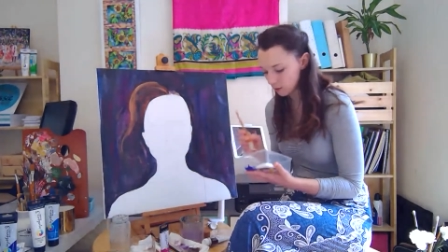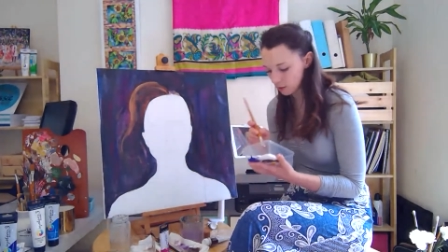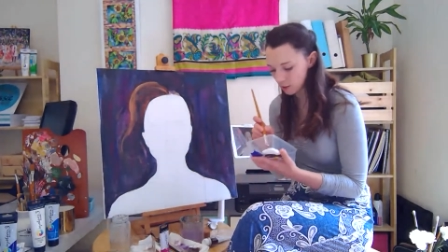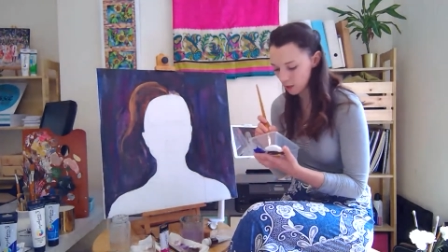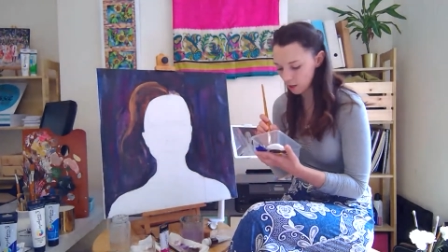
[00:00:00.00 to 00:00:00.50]
us
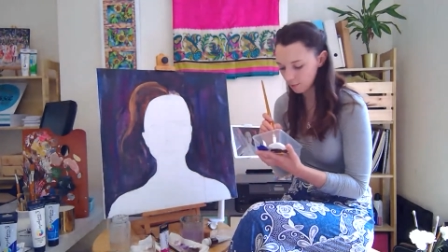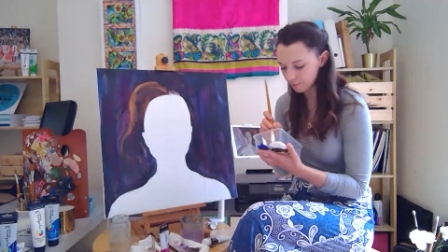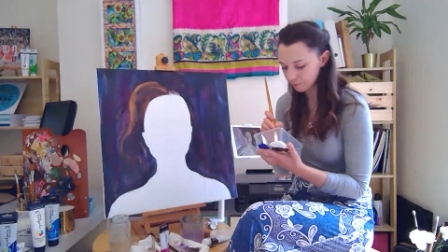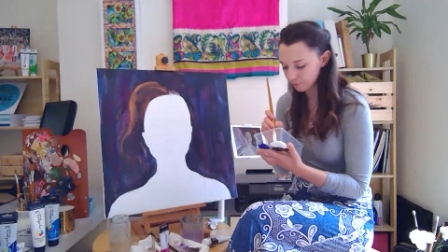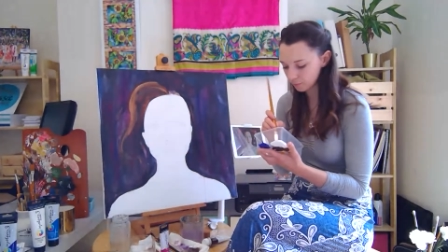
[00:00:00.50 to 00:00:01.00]
to
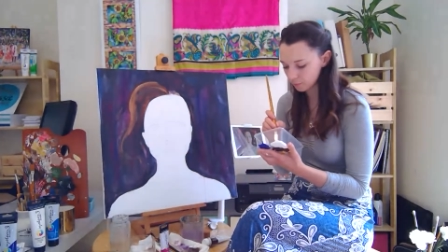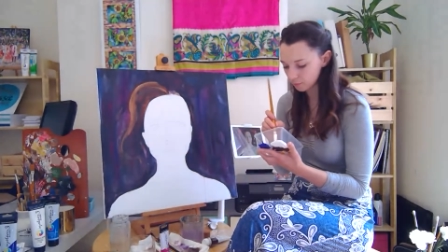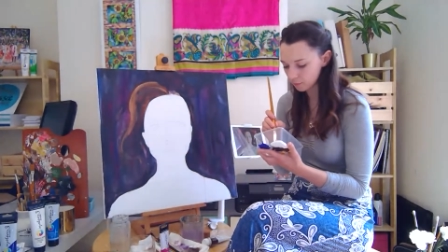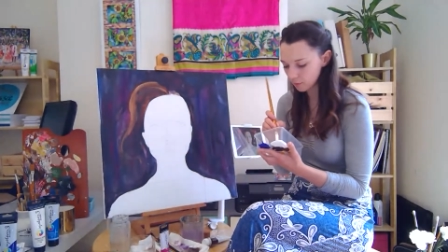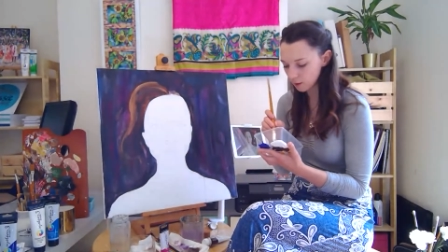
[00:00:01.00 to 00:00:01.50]
do
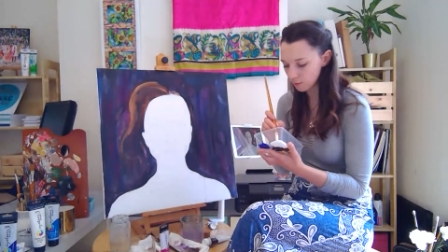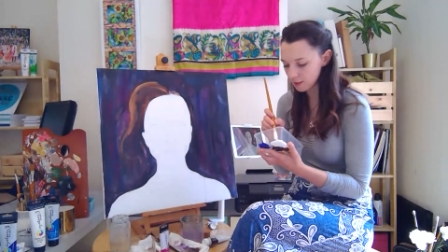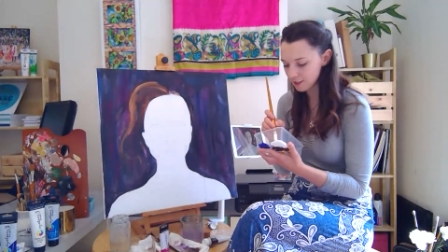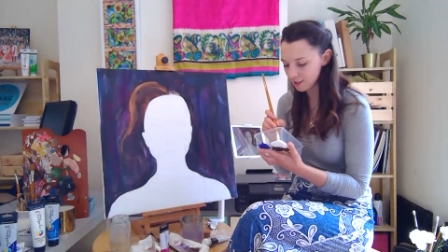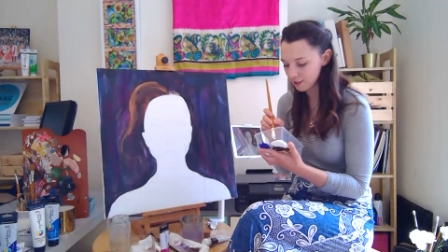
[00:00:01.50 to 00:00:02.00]

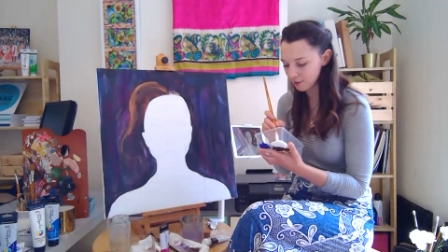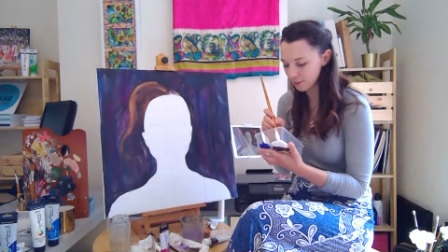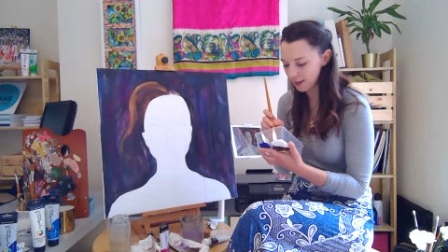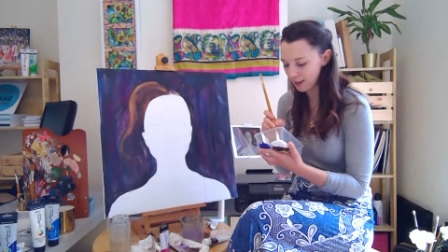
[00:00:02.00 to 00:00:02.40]
was to